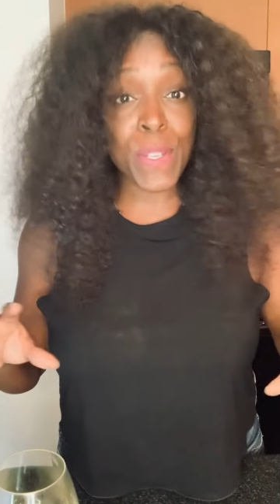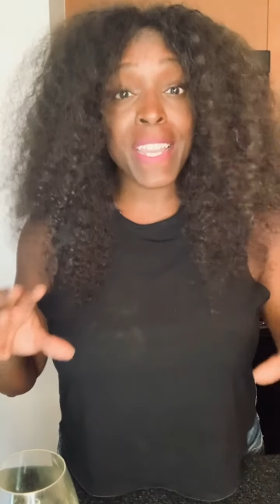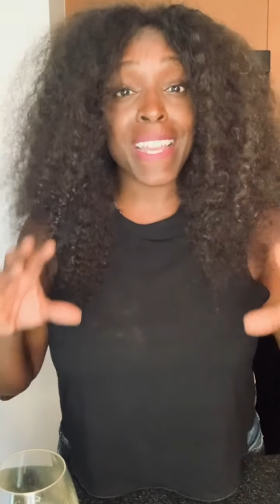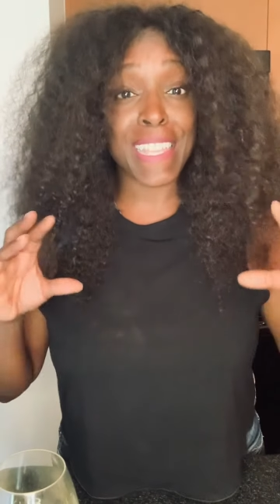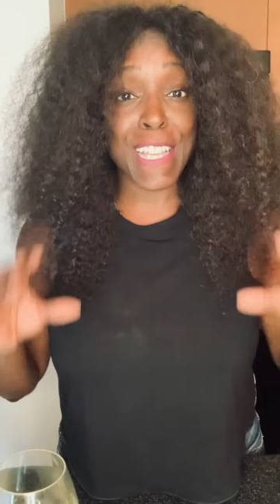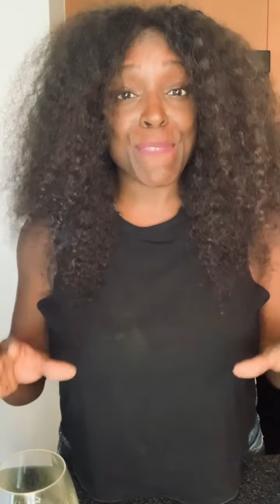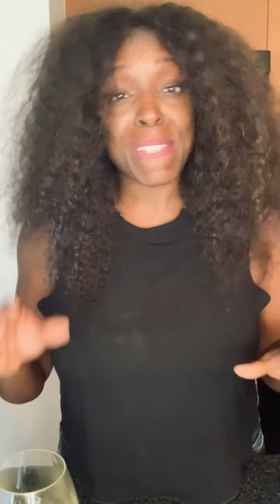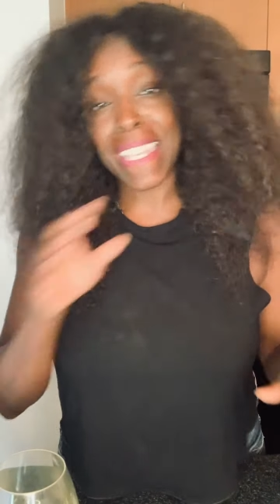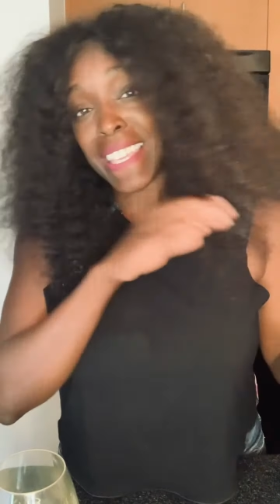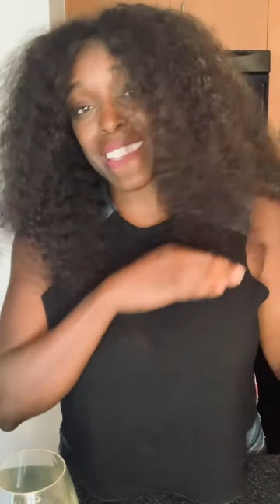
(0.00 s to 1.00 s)
allows me
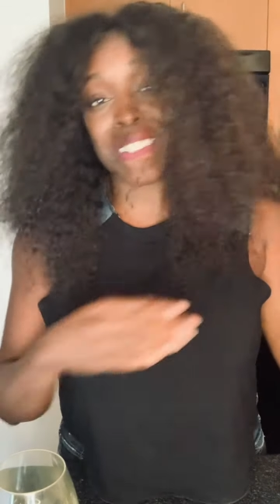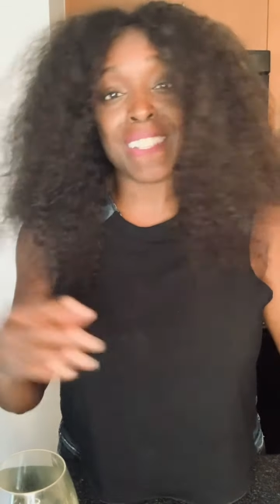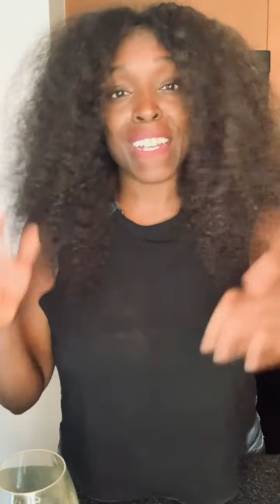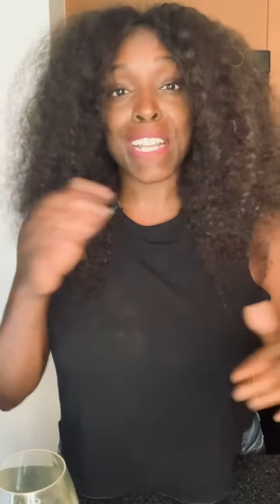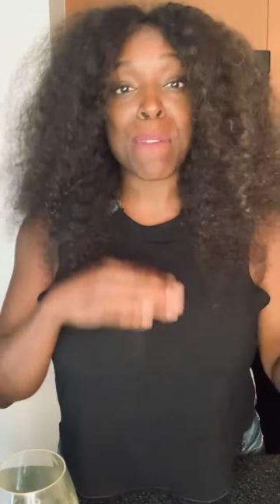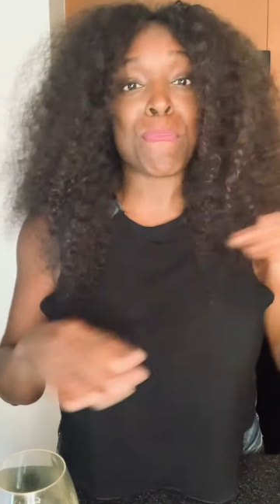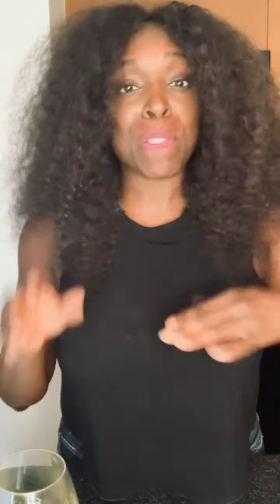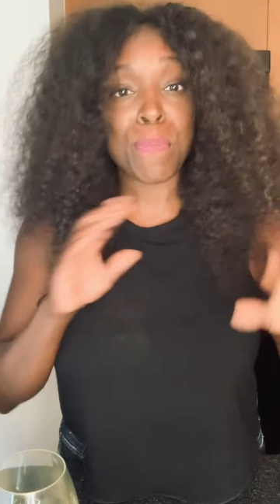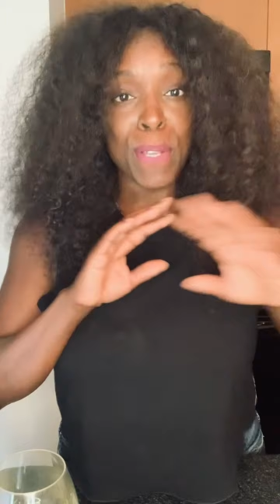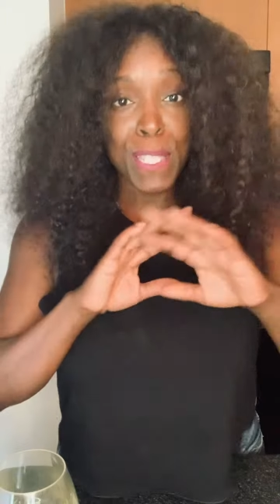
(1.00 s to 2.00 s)
to kill a
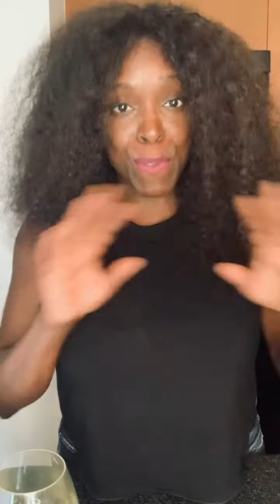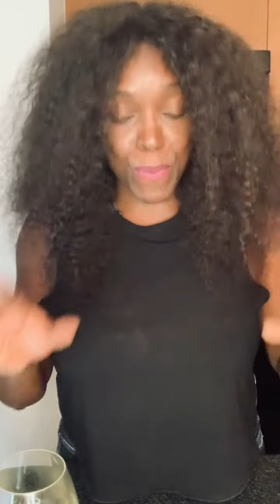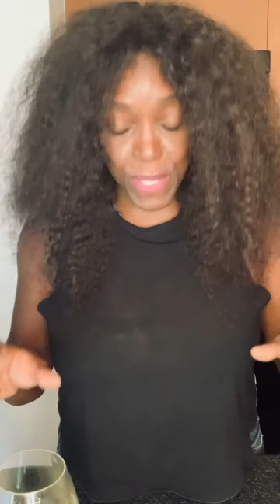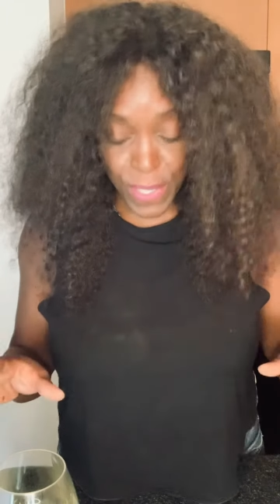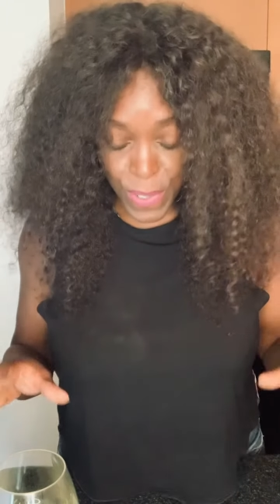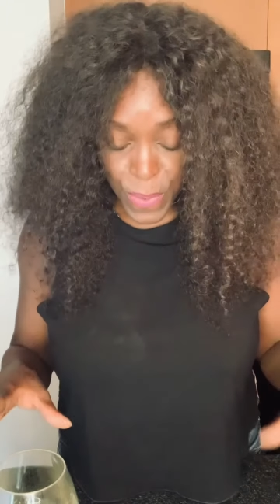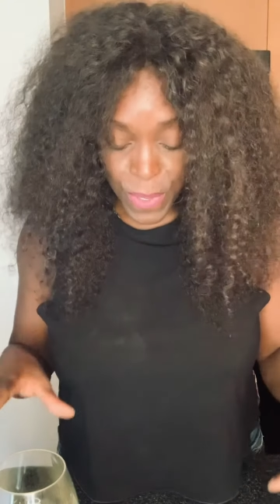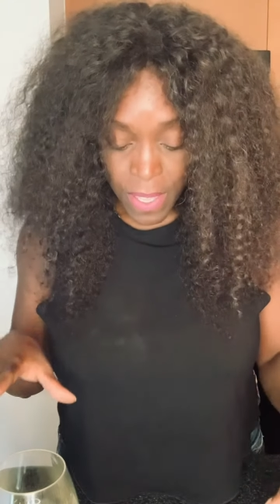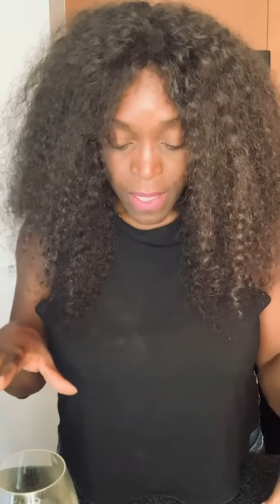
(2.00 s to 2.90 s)
couple of birds with one stone.